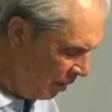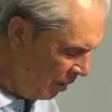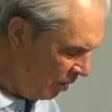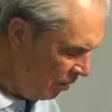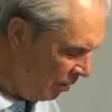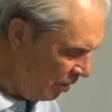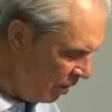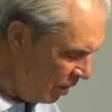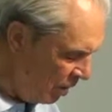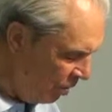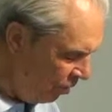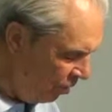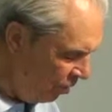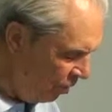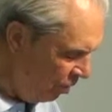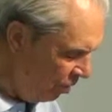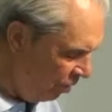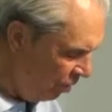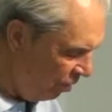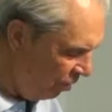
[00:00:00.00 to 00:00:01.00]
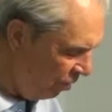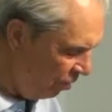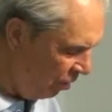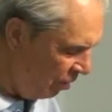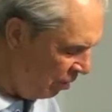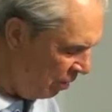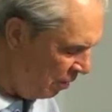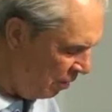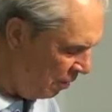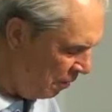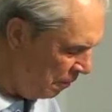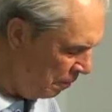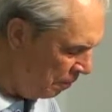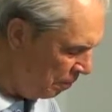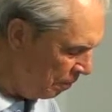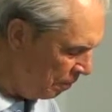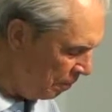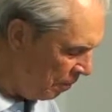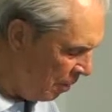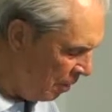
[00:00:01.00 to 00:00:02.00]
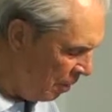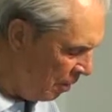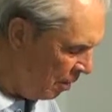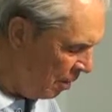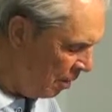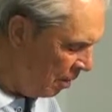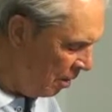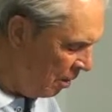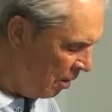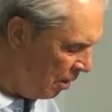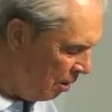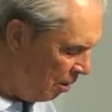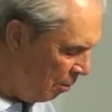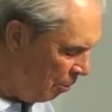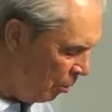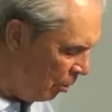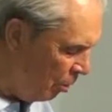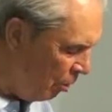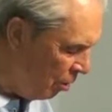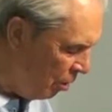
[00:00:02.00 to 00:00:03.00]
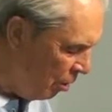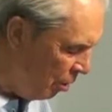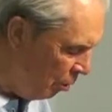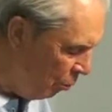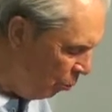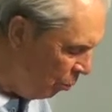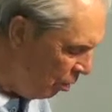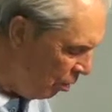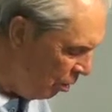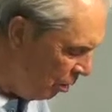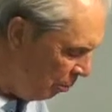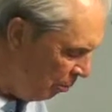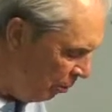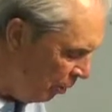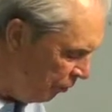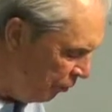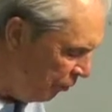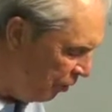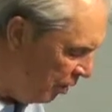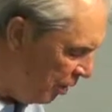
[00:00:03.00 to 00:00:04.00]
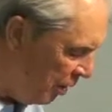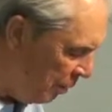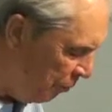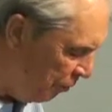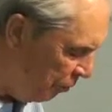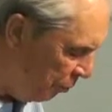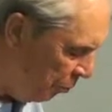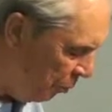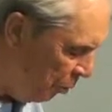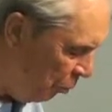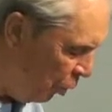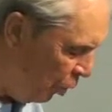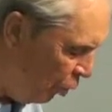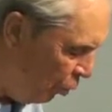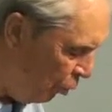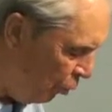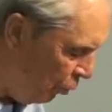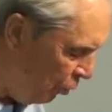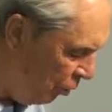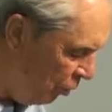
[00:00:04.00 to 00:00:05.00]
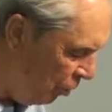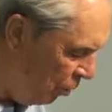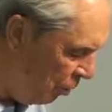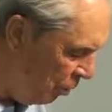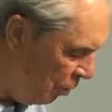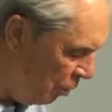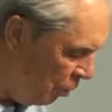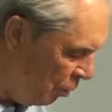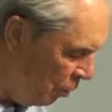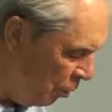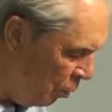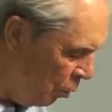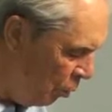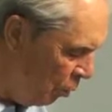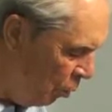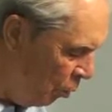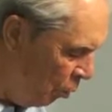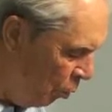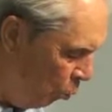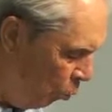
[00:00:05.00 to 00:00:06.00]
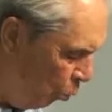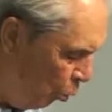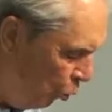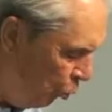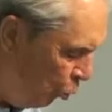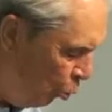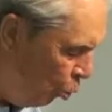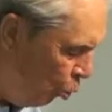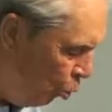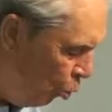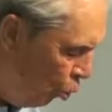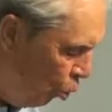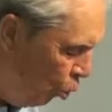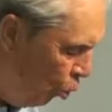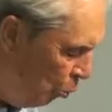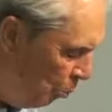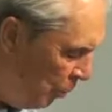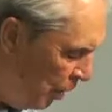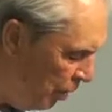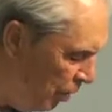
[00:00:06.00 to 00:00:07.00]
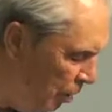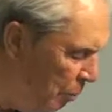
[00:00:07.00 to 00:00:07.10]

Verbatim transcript: Then he says, But I, when I'm lifted up from the earth, will draw all men to